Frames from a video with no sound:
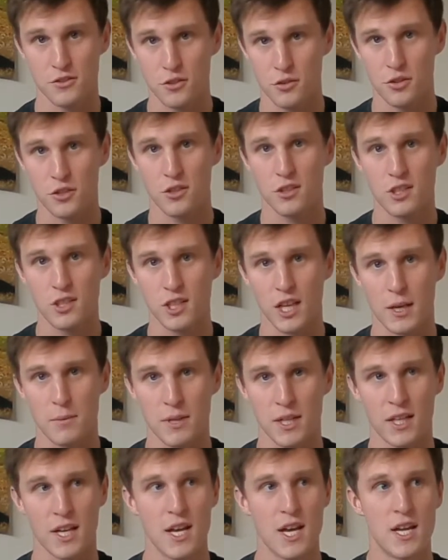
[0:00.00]
So they're
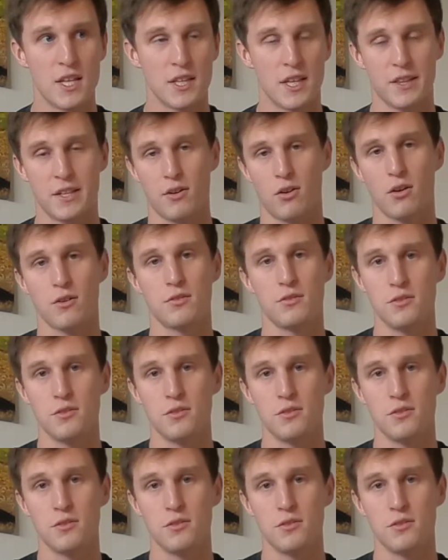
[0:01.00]
claiming that there are